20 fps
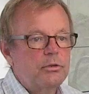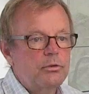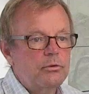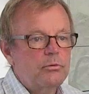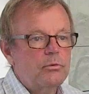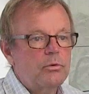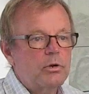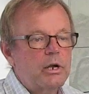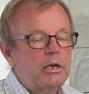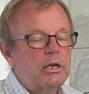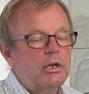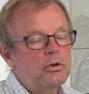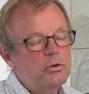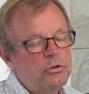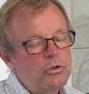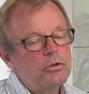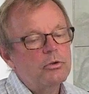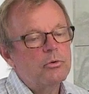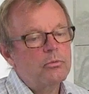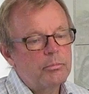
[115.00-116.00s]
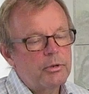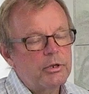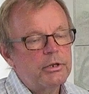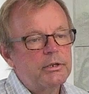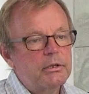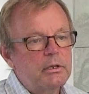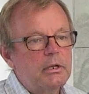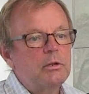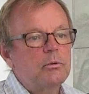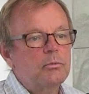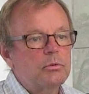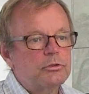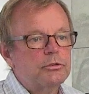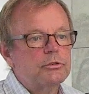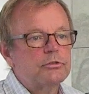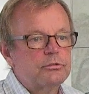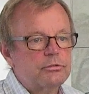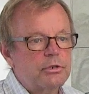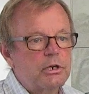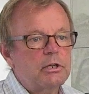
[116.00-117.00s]
do, or I could do, but it
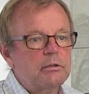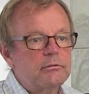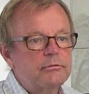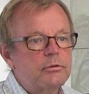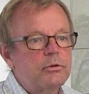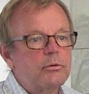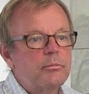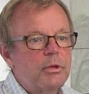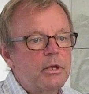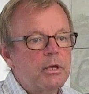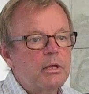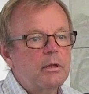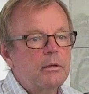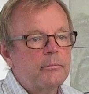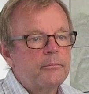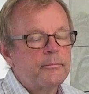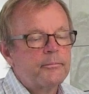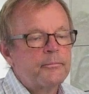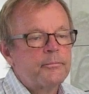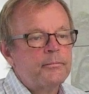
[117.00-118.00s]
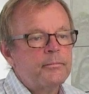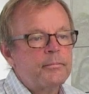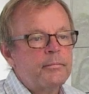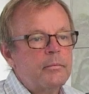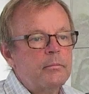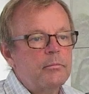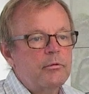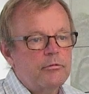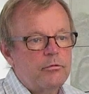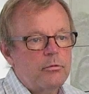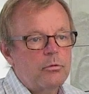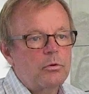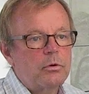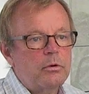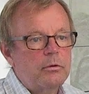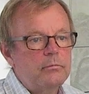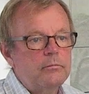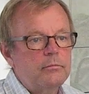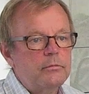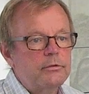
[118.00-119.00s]
was a struggle for me
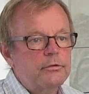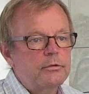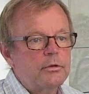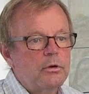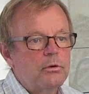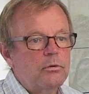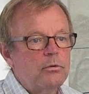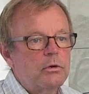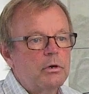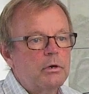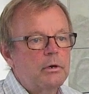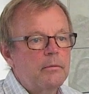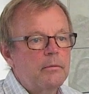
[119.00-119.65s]
before. So